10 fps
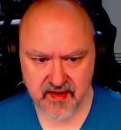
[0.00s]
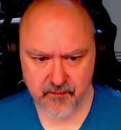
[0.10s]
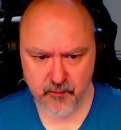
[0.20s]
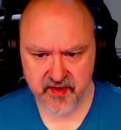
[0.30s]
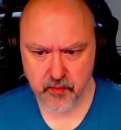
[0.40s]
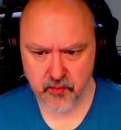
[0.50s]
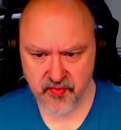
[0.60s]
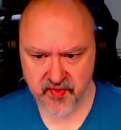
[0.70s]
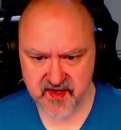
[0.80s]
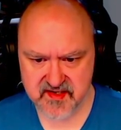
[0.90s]
And we know
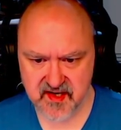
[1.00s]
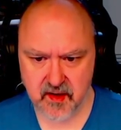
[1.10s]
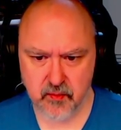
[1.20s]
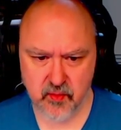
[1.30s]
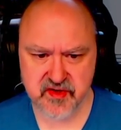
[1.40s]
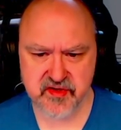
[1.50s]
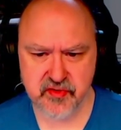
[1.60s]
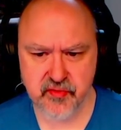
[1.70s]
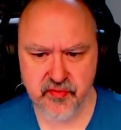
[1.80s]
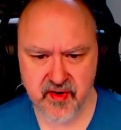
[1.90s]
what these are 1,
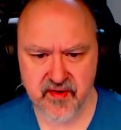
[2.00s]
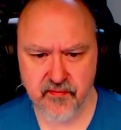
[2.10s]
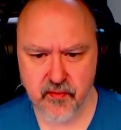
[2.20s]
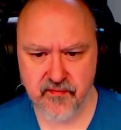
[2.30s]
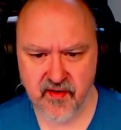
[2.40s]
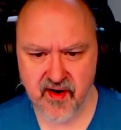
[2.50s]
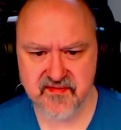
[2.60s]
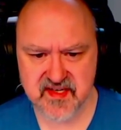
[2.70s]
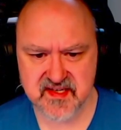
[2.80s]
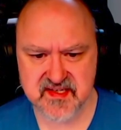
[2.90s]
2, 3, 4,
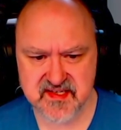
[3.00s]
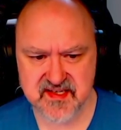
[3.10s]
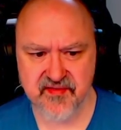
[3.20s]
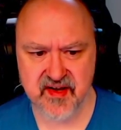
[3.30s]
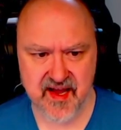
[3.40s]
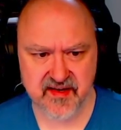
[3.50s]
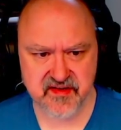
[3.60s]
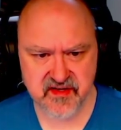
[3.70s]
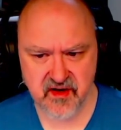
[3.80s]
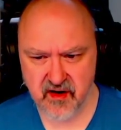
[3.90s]
5, 6, 7,
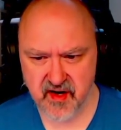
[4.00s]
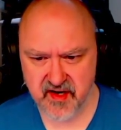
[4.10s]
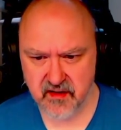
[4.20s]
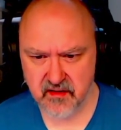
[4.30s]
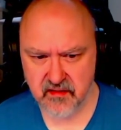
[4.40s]
and 9.